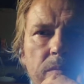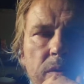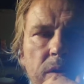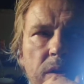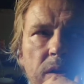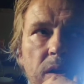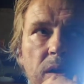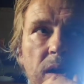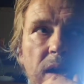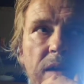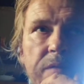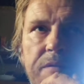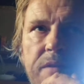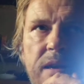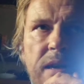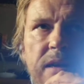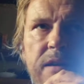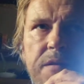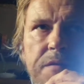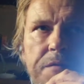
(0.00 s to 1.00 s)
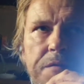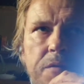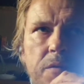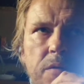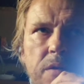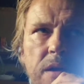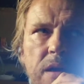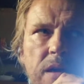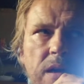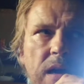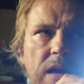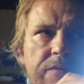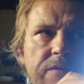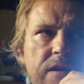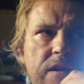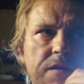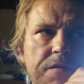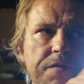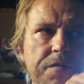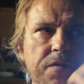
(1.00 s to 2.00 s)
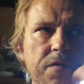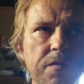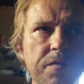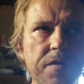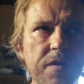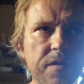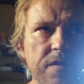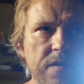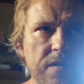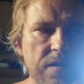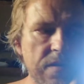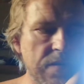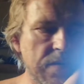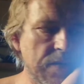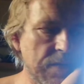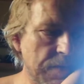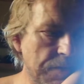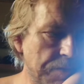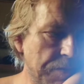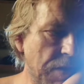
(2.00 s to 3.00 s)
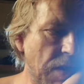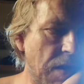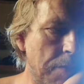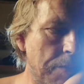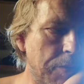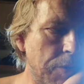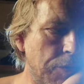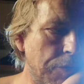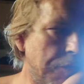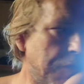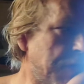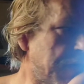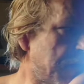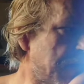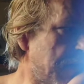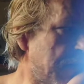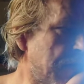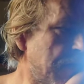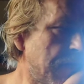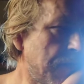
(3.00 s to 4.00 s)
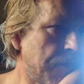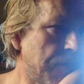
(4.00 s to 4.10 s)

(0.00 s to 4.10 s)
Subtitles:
But I haven't had a foot yet. I haven't had a foot fitted, a boot fitted.